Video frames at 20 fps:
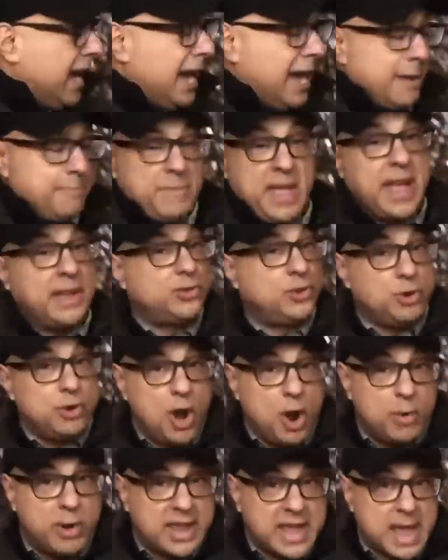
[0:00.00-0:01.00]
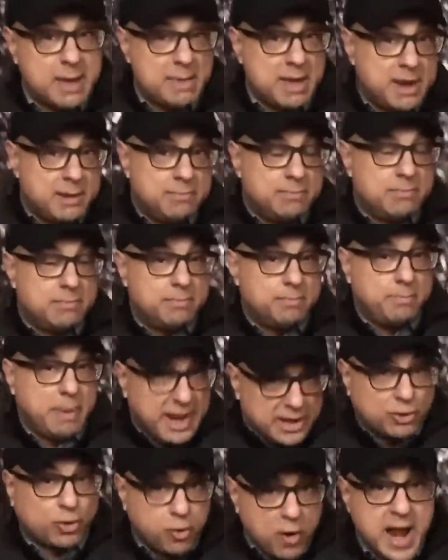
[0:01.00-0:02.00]
Um, as you know, he came in
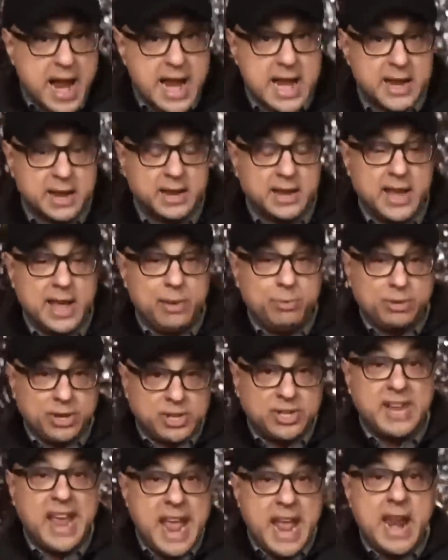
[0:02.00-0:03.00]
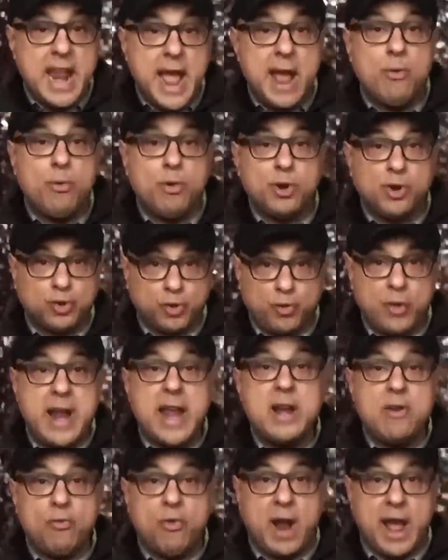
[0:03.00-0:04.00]
by train it was a 10 hour
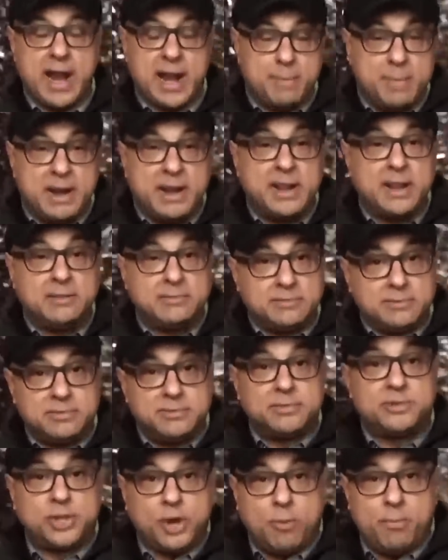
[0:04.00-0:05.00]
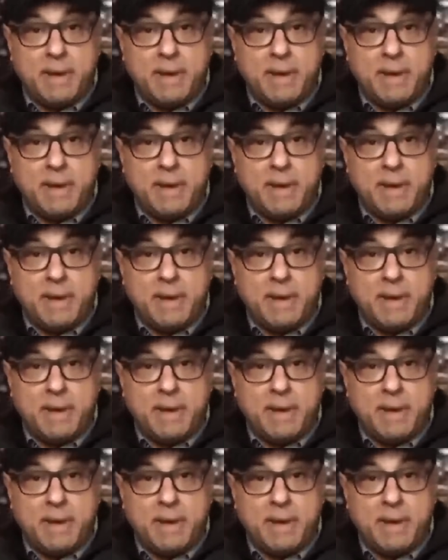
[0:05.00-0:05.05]
train ride. I mean, Joe